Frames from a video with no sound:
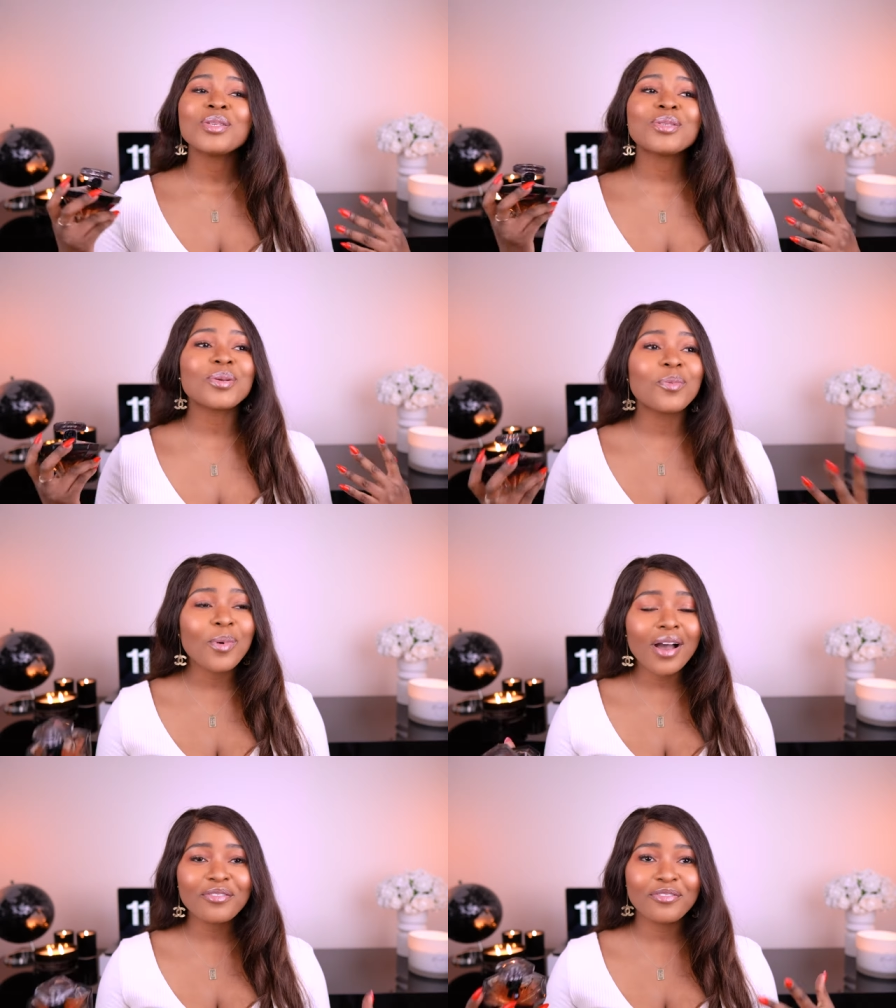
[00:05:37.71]
So
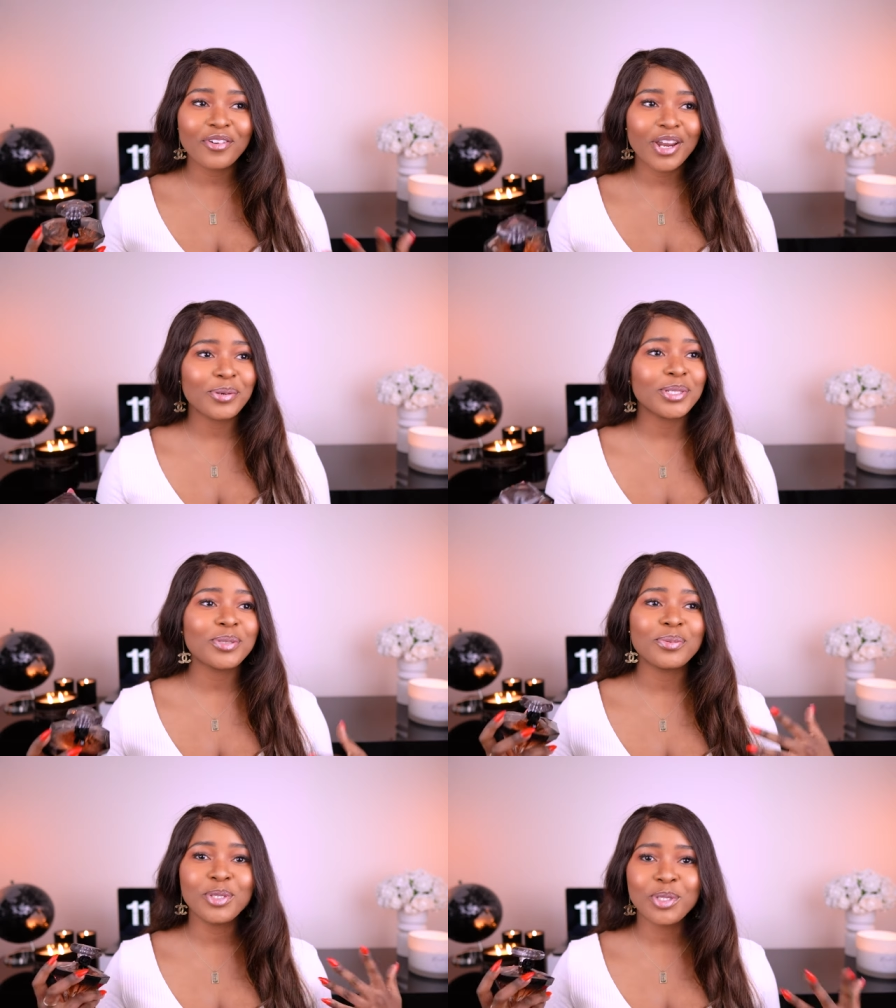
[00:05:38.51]
what
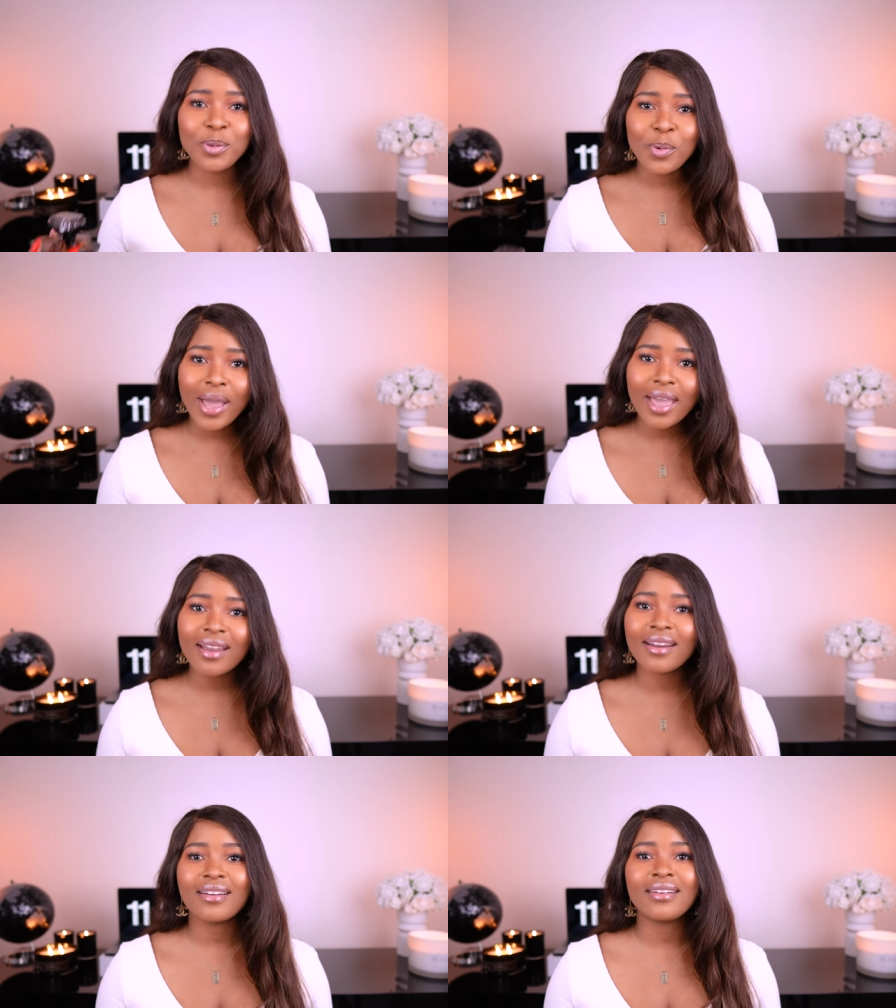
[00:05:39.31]
fragrance would you
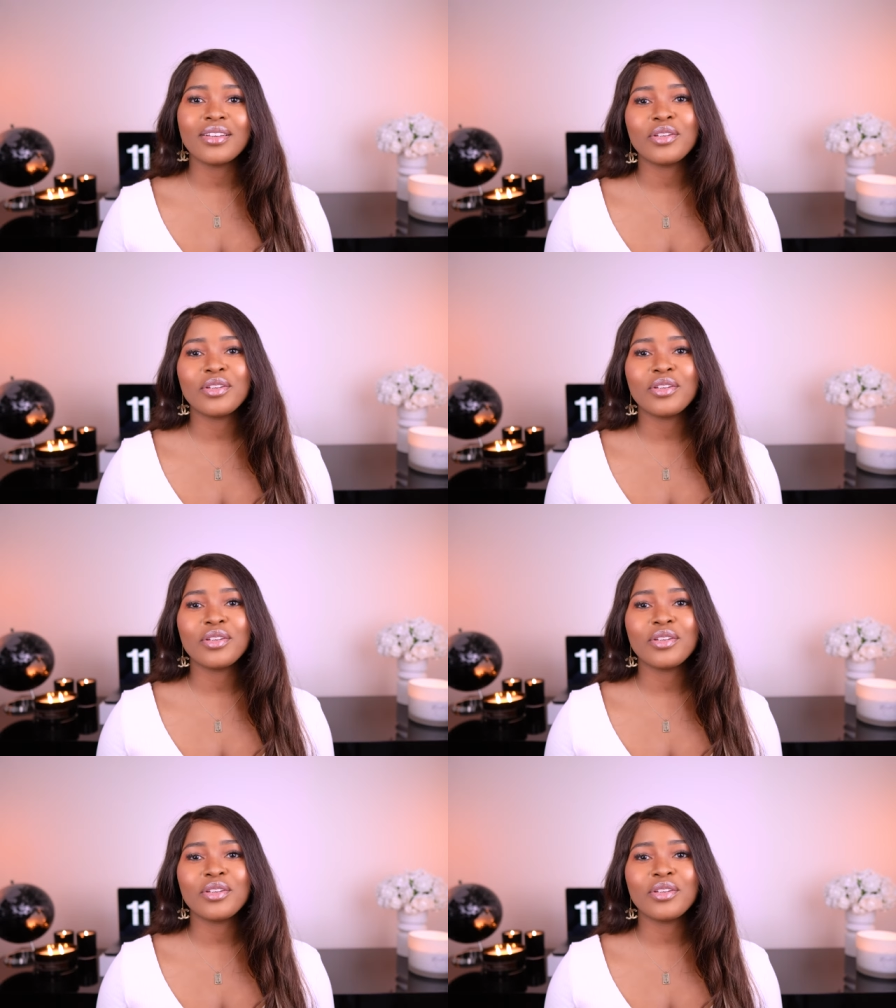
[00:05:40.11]
wear?